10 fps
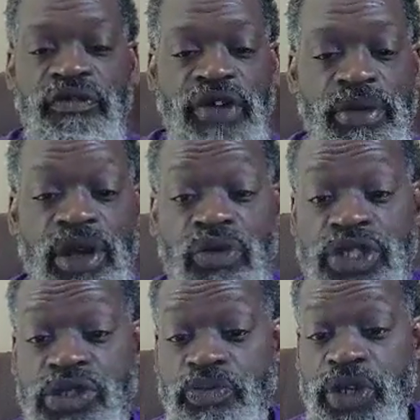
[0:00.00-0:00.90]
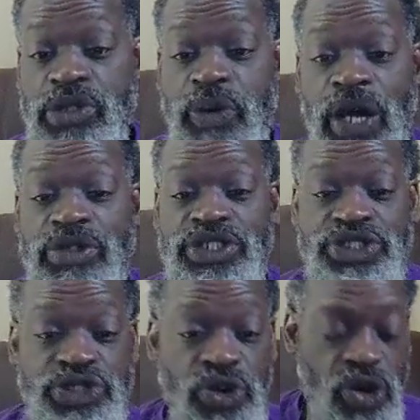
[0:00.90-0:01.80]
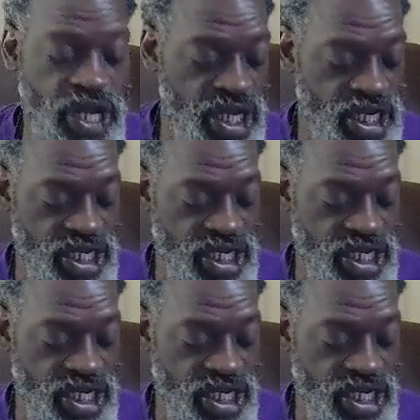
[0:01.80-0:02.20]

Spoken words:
Family, I wish you peace, power, joy,